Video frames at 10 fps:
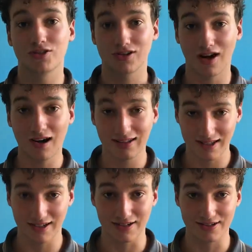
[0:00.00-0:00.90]
giant
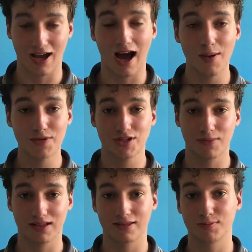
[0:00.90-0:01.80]
ears, I'm just
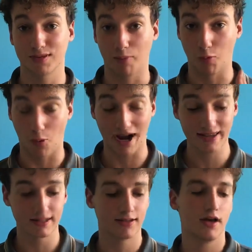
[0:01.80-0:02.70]
mixing some white
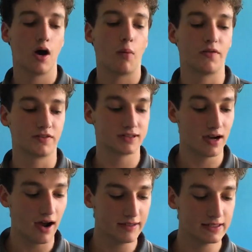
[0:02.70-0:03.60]
with a
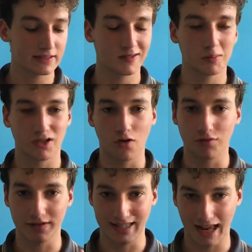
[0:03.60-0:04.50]
tiny little bit of
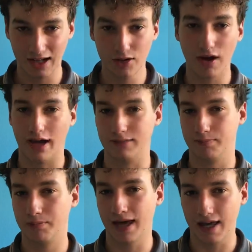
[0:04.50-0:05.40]
yellow and
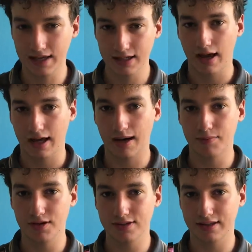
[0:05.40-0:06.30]
pink, and I'm
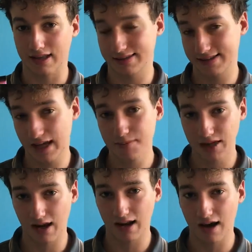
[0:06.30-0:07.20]
using that same
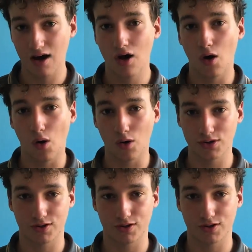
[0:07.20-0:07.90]
color also